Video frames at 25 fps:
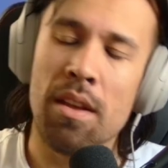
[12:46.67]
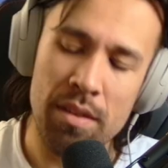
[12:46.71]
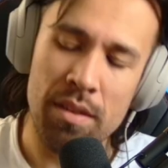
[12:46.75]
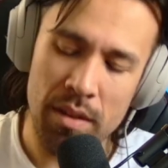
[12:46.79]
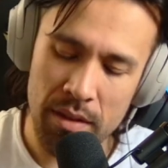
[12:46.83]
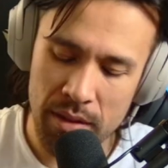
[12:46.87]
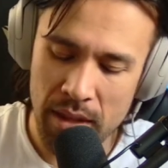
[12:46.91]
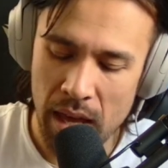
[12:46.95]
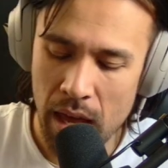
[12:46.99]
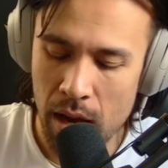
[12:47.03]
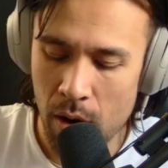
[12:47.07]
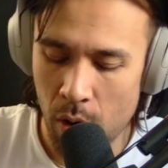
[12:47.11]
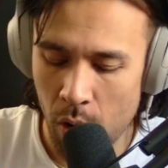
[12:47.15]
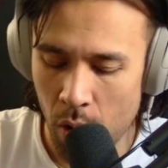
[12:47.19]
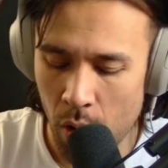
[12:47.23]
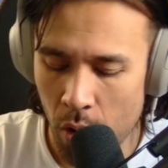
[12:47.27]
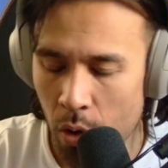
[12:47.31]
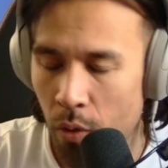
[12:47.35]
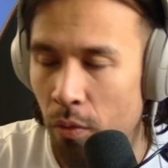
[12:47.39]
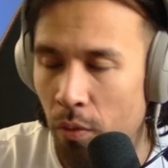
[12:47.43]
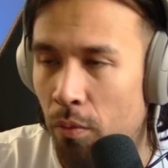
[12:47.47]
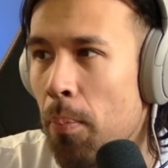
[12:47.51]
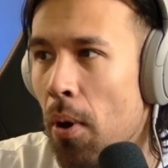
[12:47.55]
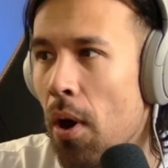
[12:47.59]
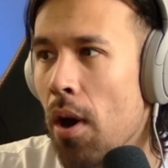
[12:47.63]
See, that
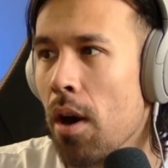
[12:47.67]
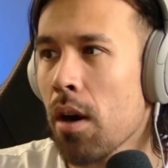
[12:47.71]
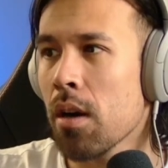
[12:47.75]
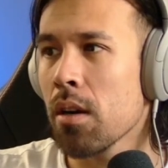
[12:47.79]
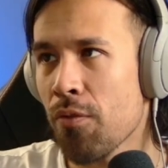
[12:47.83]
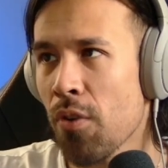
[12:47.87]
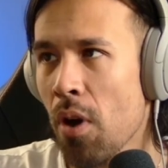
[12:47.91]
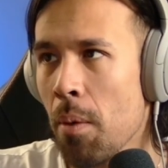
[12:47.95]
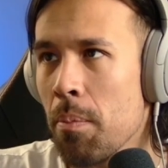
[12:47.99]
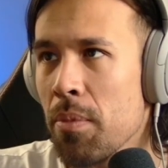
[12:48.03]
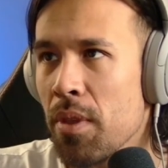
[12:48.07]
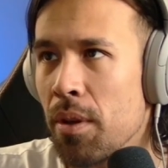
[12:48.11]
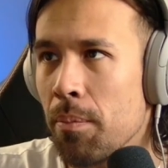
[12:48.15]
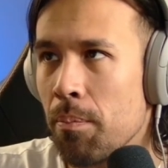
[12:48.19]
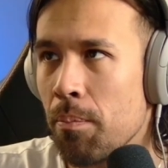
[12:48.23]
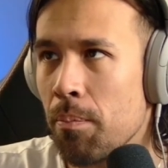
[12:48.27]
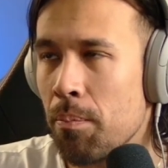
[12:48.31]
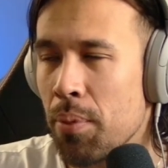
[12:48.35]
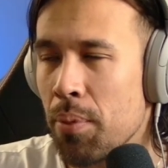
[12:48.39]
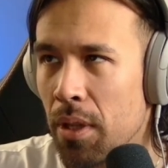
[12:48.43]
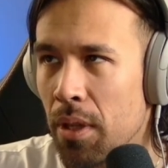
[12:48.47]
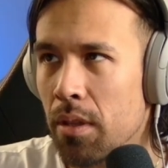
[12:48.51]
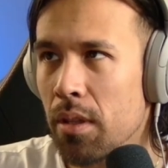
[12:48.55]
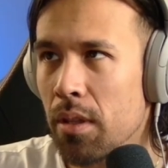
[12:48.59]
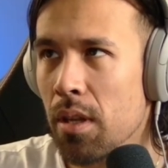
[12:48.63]
whole part from the
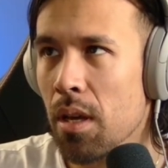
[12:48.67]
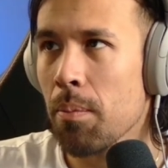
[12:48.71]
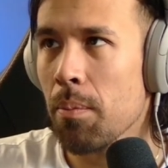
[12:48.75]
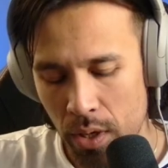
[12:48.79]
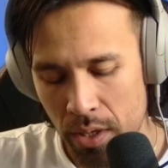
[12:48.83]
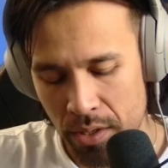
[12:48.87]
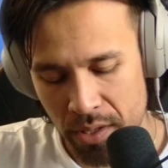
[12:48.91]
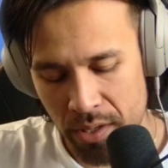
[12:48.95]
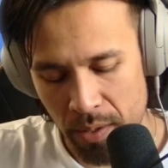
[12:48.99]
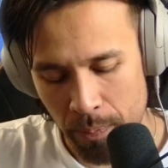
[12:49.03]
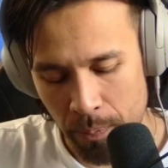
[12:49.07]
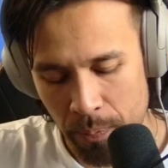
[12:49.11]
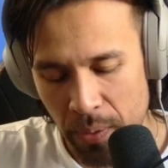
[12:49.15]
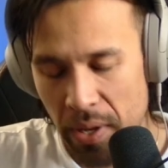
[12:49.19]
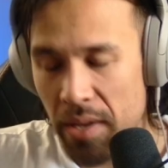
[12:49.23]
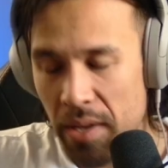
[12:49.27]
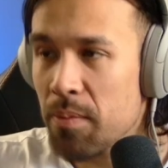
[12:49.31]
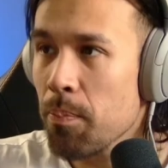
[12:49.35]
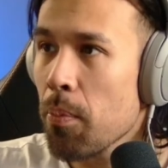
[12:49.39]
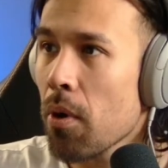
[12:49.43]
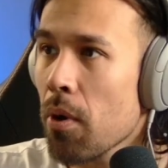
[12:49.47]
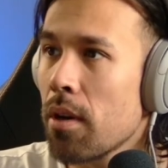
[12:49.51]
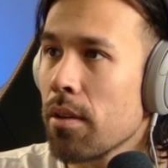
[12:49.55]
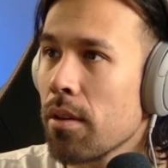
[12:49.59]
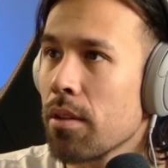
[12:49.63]
build up is the
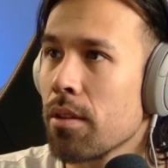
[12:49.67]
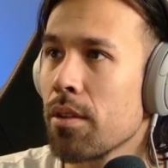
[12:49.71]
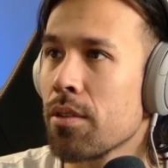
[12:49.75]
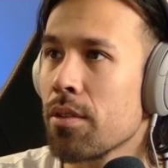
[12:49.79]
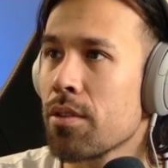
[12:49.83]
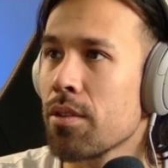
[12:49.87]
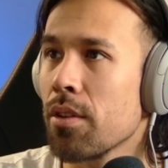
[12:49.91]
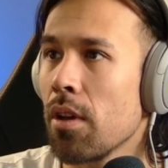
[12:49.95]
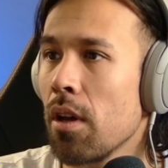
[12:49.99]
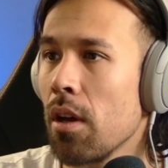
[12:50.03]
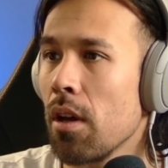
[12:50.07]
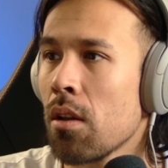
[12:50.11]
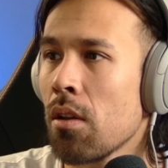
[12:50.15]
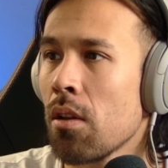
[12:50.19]
best part of the song.